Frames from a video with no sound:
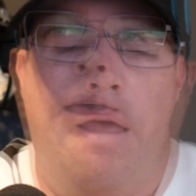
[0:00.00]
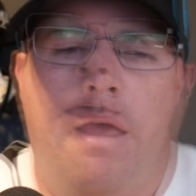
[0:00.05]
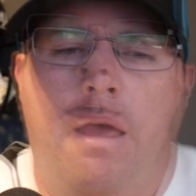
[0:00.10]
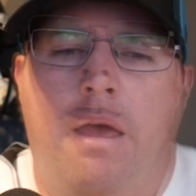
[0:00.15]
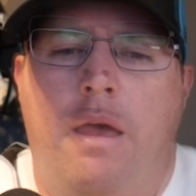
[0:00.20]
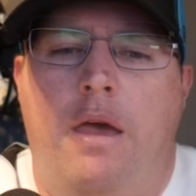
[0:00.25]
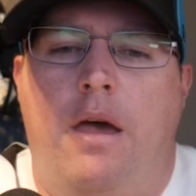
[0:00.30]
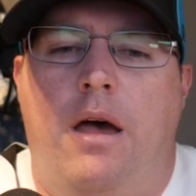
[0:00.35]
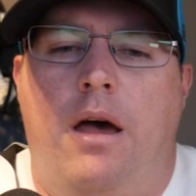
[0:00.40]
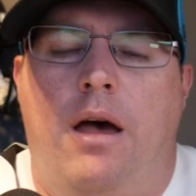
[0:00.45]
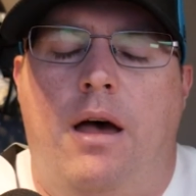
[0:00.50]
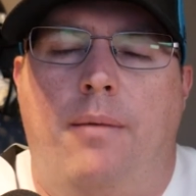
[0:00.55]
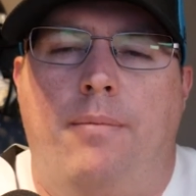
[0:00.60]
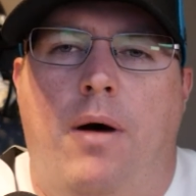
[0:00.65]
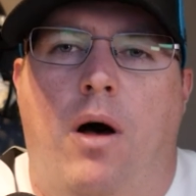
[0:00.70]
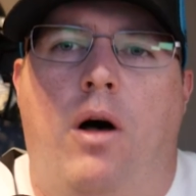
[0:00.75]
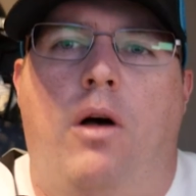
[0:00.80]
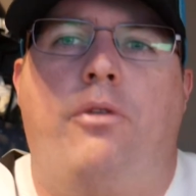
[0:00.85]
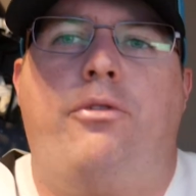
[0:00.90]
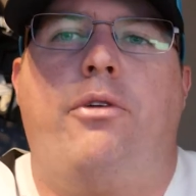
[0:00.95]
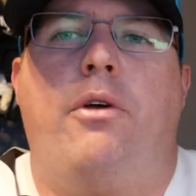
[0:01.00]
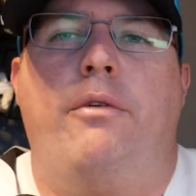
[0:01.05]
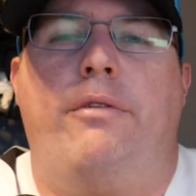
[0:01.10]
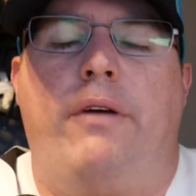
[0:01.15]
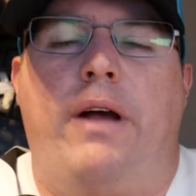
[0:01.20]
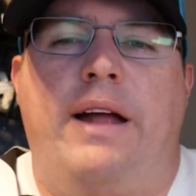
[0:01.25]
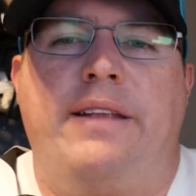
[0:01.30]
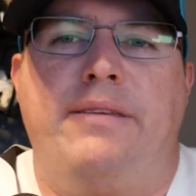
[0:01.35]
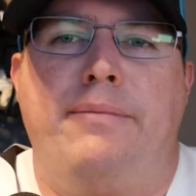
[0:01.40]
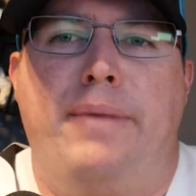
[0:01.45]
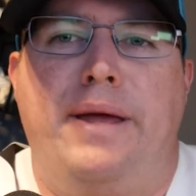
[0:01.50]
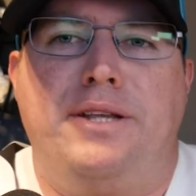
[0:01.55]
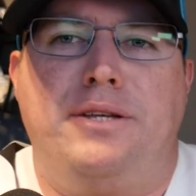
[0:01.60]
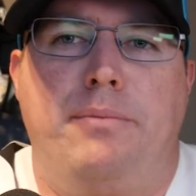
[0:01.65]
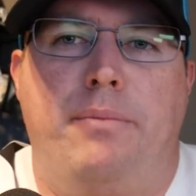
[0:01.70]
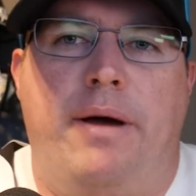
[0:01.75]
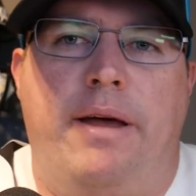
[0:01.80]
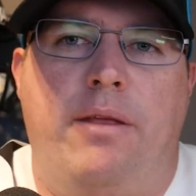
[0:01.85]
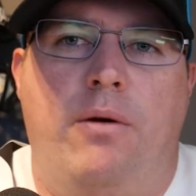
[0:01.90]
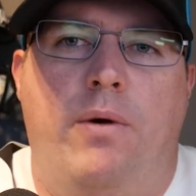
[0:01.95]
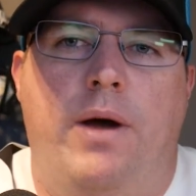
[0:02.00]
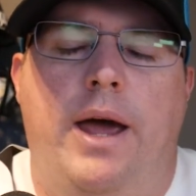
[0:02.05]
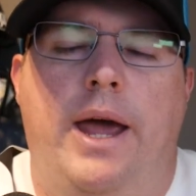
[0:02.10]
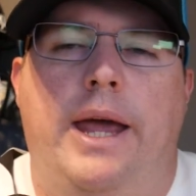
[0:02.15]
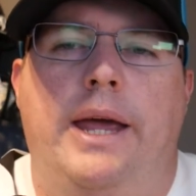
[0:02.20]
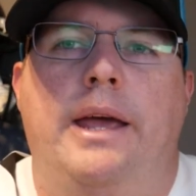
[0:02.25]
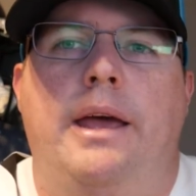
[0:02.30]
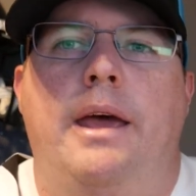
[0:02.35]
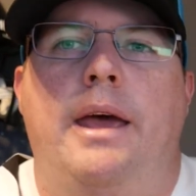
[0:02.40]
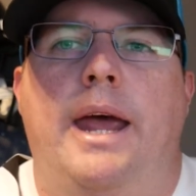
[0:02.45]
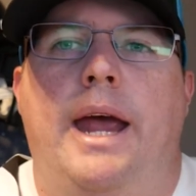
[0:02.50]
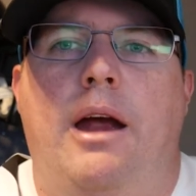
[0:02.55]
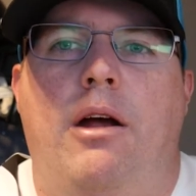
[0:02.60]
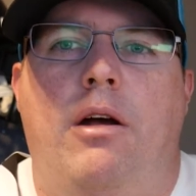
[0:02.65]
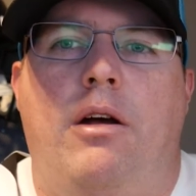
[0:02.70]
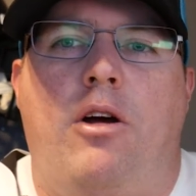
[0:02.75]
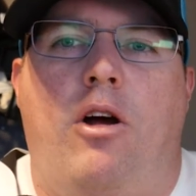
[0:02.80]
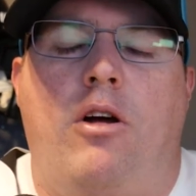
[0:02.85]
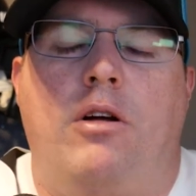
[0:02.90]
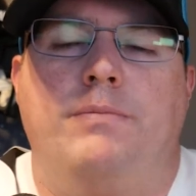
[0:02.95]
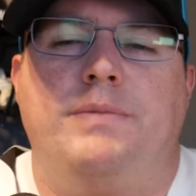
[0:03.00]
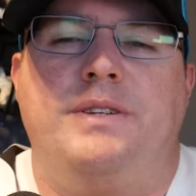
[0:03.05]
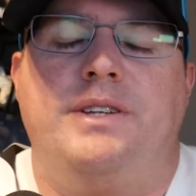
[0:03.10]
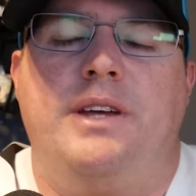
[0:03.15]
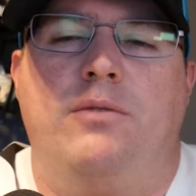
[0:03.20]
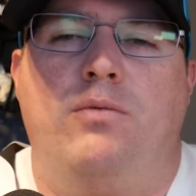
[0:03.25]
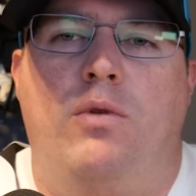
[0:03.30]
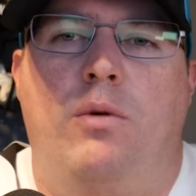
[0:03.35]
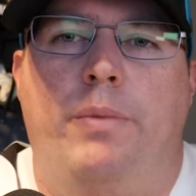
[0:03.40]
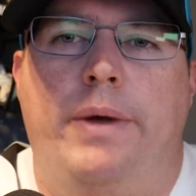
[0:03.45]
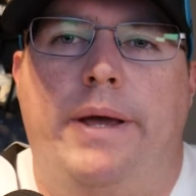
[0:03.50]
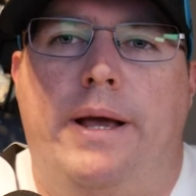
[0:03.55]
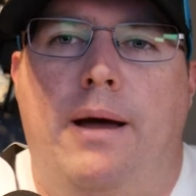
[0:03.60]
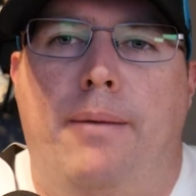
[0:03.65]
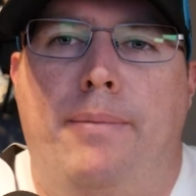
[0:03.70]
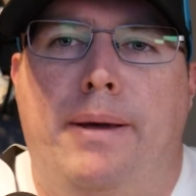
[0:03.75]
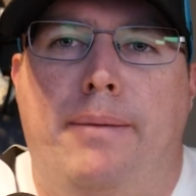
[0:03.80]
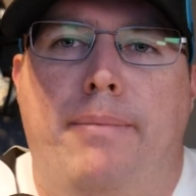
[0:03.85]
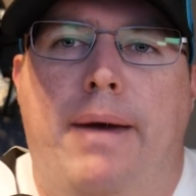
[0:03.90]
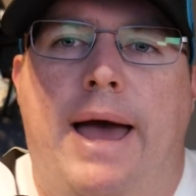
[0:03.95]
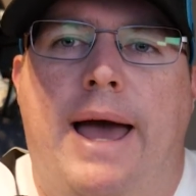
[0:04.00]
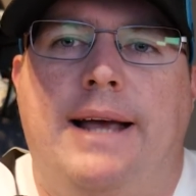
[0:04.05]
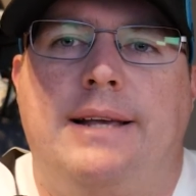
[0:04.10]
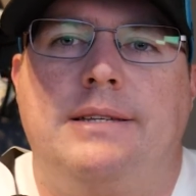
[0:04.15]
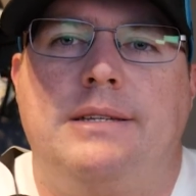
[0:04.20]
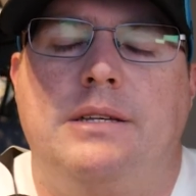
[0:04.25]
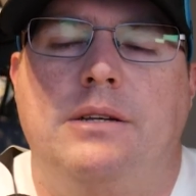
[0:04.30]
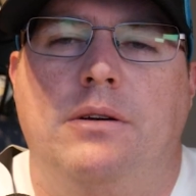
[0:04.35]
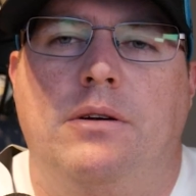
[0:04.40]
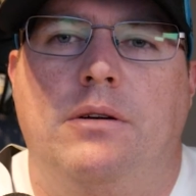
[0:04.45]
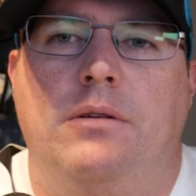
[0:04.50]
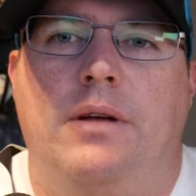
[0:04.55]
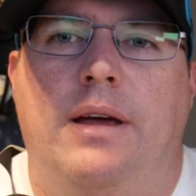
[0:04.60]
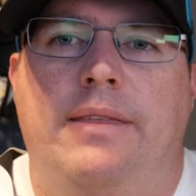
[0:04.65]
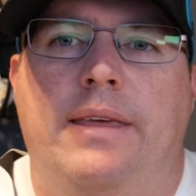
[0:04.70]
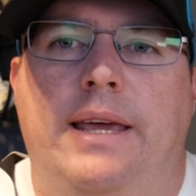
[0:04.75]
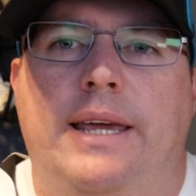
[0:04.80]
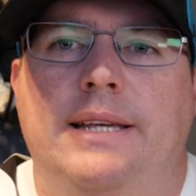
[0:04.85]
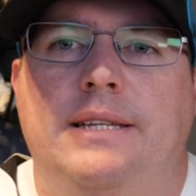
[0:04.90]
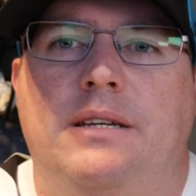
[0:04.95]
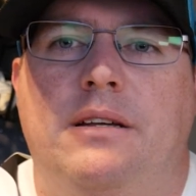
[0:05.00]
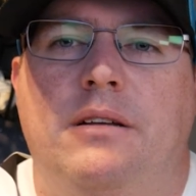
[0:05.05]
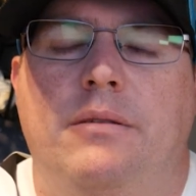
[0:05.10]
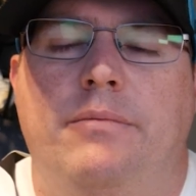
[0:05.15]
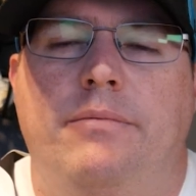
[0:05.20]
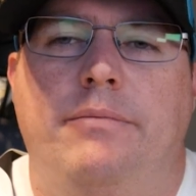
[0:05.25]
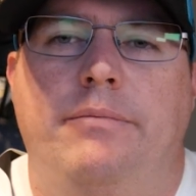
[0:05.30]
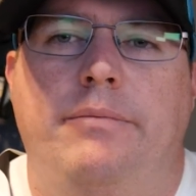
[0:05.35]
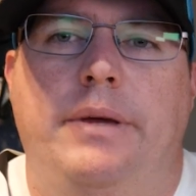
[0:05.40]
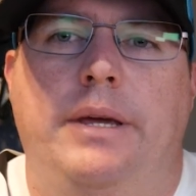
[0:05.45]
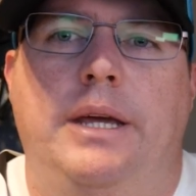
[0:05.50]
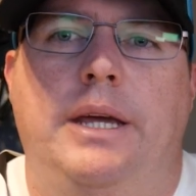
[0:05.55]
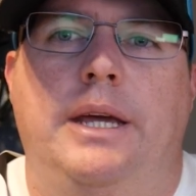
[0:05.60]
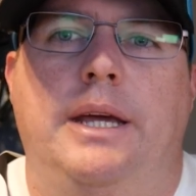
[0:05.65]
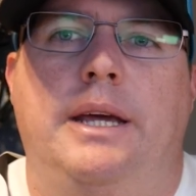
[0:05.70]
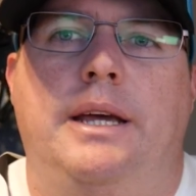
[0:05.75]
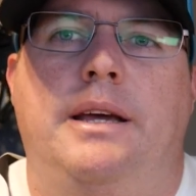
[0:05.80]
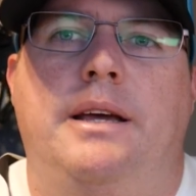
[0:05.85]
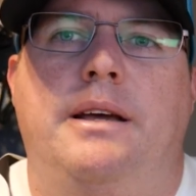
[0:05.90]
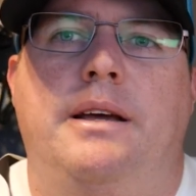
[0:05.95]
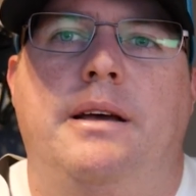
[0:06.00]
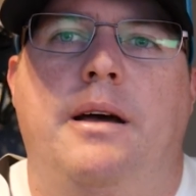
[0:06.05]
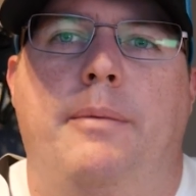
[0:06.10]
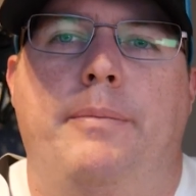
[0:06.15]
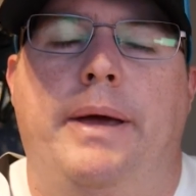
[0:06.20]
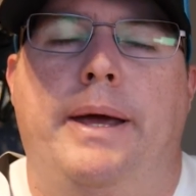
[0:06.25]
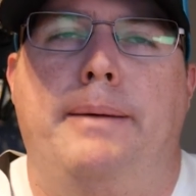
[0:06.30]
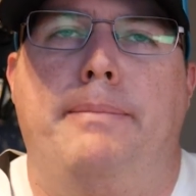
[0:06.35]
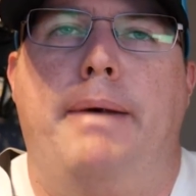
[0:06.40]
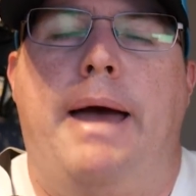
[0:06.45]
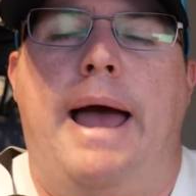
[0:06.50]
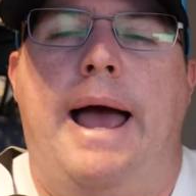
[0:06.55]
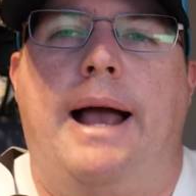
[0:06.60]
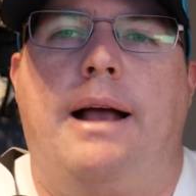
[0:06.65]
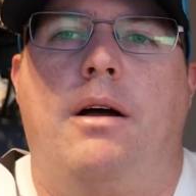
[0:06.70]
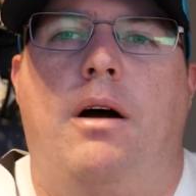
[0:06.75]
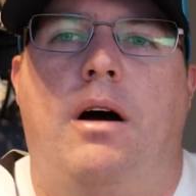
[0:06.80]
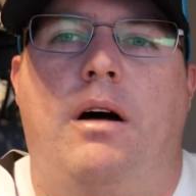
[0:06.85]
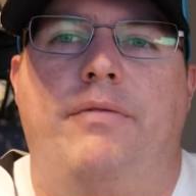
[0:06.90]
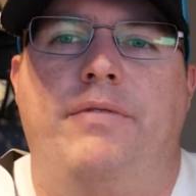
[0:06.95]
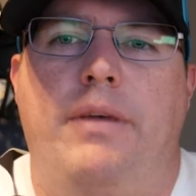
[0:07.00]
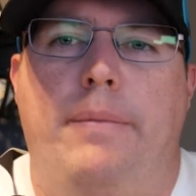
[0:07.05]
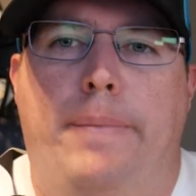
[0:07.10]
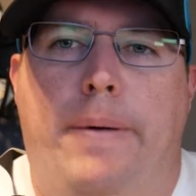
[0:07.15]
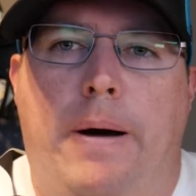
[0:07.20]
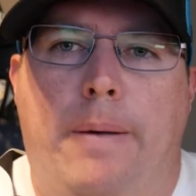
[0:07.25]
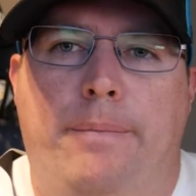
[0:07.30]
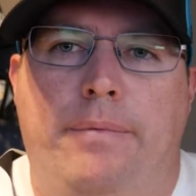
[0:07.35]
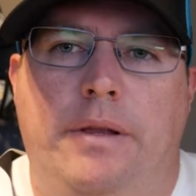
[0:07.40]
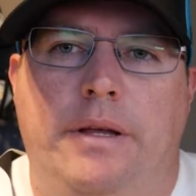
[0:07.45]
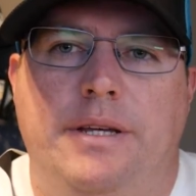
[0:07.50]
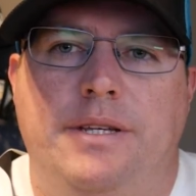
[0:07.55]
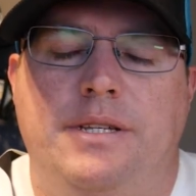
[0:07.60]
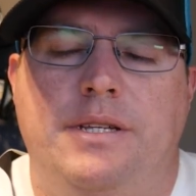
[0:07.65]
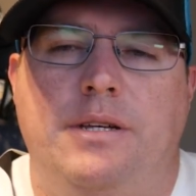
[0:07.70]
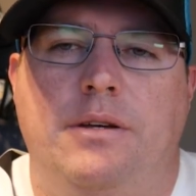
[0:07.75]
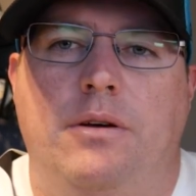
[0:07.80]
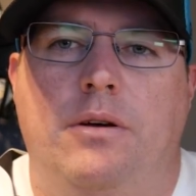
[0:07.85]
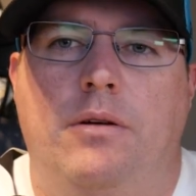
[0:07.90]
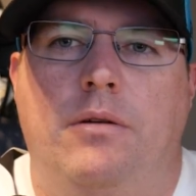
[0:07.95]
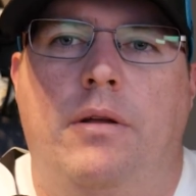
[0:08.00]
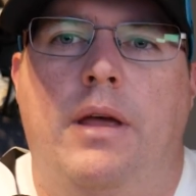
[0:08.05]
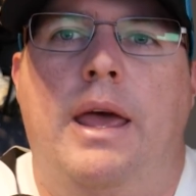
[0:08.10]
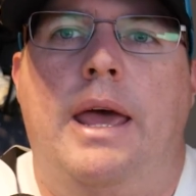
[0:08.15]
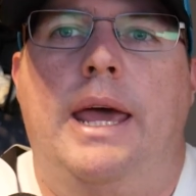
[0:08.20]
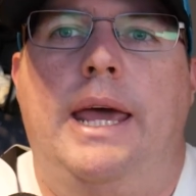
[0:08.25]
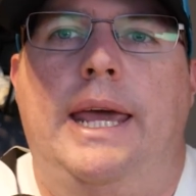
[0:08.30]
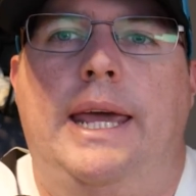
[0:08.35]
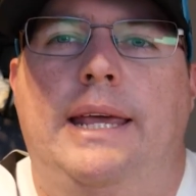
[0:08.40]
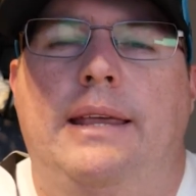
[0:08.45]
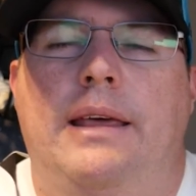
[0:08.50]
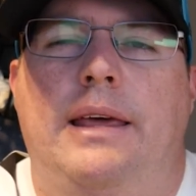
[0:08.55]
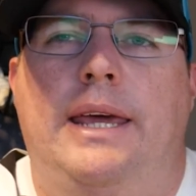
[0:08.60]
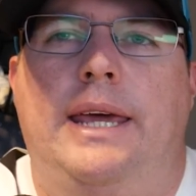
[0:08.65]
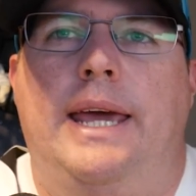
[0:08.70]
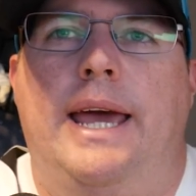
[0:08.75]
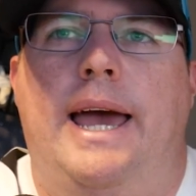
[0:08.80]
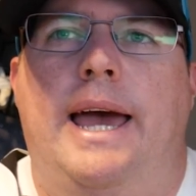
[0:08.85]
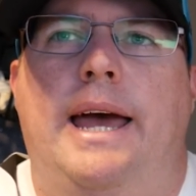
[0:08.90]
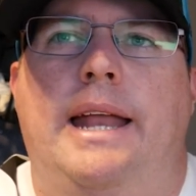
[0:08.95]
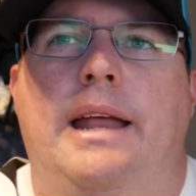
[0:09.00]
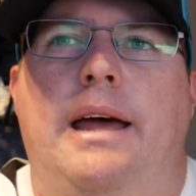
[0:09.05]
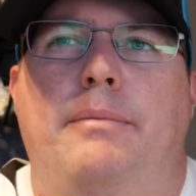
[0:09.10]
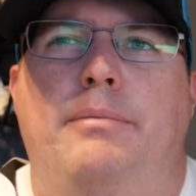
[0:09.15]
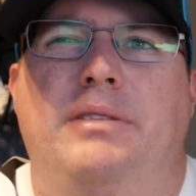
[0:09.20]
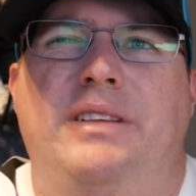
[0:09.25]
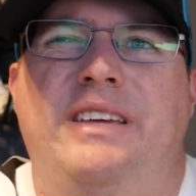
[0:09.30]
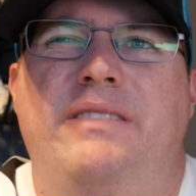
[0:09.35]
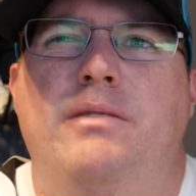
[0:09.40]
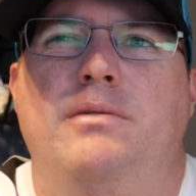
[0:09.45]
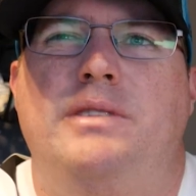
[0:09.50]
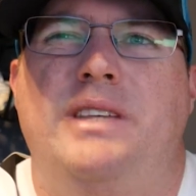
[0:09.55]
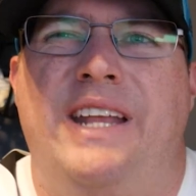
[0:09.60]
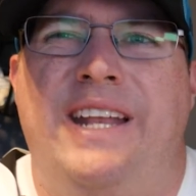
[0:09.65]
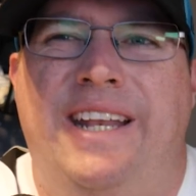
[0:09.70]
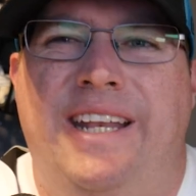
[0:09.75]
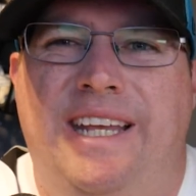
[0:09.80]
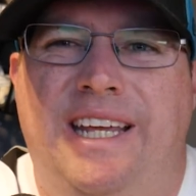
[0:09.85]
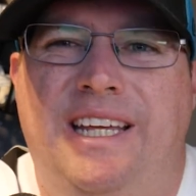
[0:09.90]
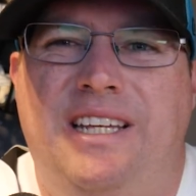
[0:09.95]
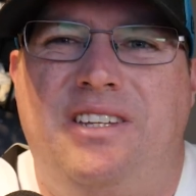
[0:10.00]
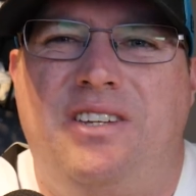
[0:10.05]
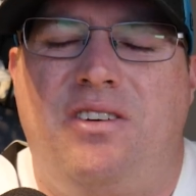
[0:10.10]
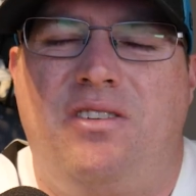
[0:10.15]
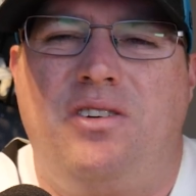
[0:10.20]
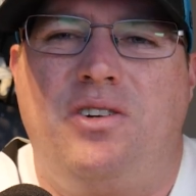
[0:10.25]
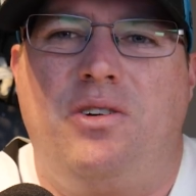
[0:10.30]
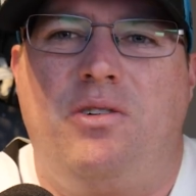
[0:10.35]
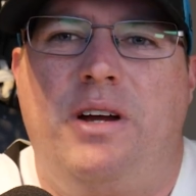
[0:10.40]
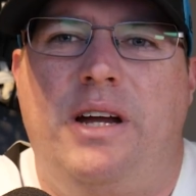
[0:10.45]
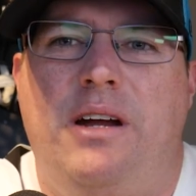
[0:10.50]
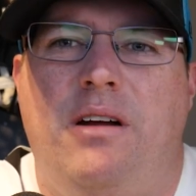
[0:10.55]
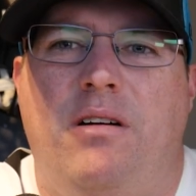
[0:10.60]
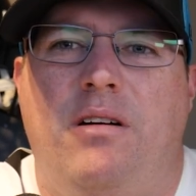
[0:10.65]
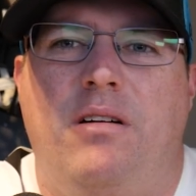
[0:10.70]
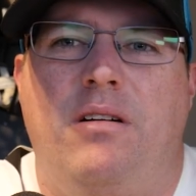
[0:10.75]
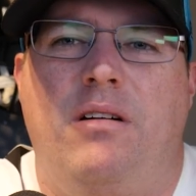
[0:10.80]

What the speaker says: Also forgot to mention, by the way, Eric Armstead will be coming back soon. I think he's going to be coming back off the PUP list soon. He had, I believe it was a knee surgery